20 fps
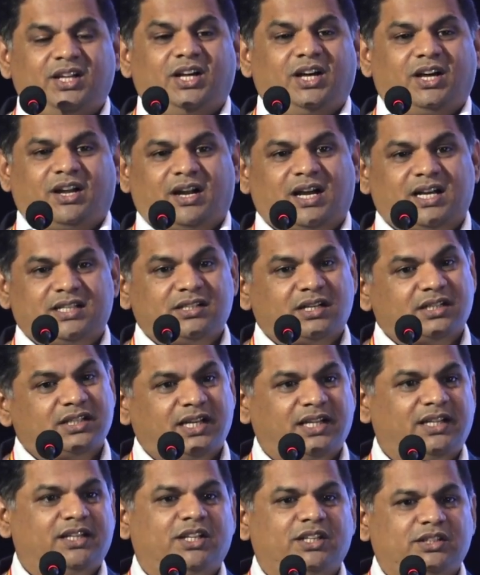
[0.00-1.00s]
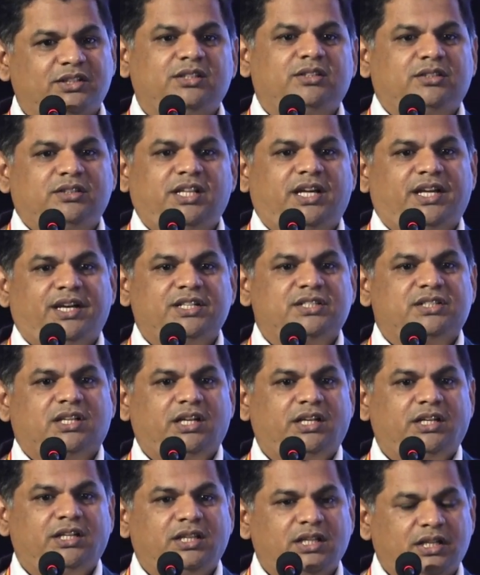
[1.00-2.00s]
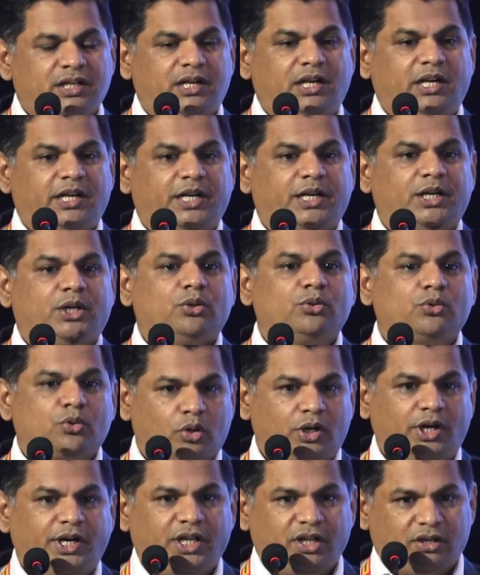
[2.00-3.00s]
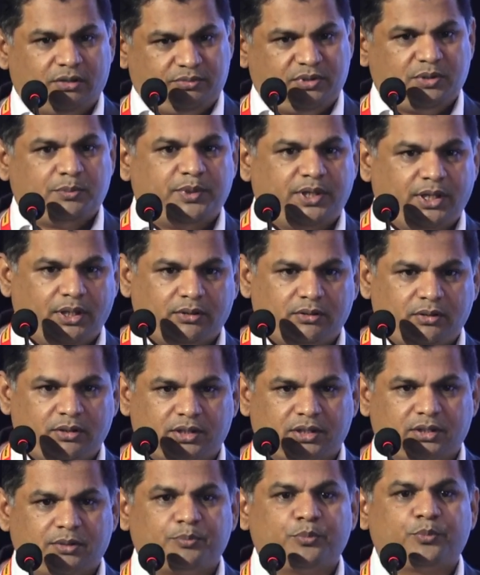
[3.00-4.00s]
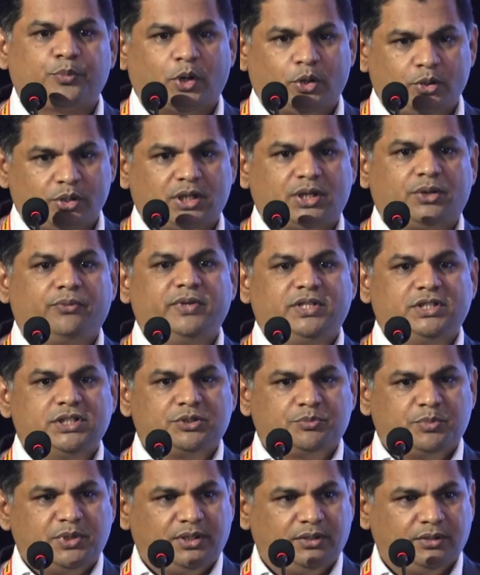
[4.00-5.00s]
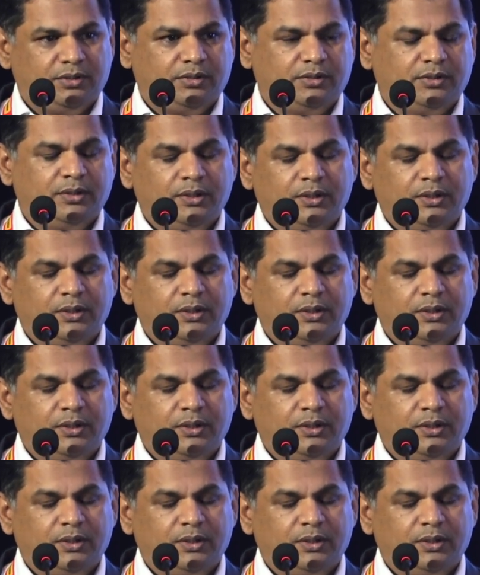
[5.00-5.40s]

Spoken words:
rather than there is anything related to quality of the particular product which has been